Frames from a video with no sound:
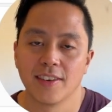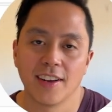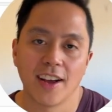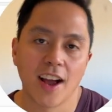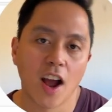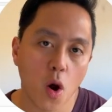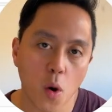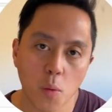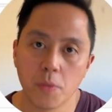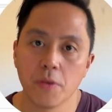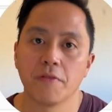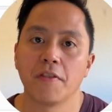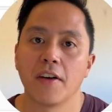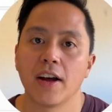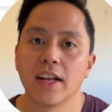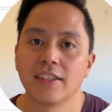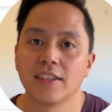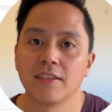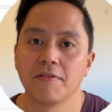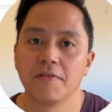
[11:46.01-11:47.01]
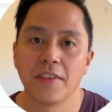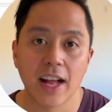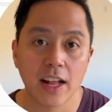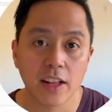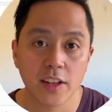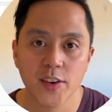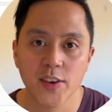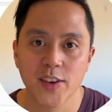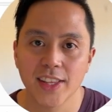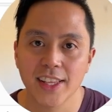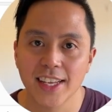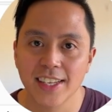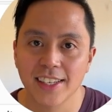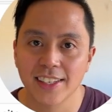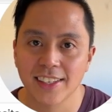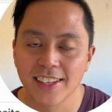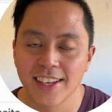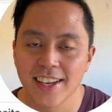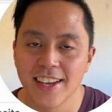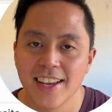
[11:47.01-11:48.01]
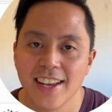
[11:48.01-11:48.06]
I hope you find some value in this.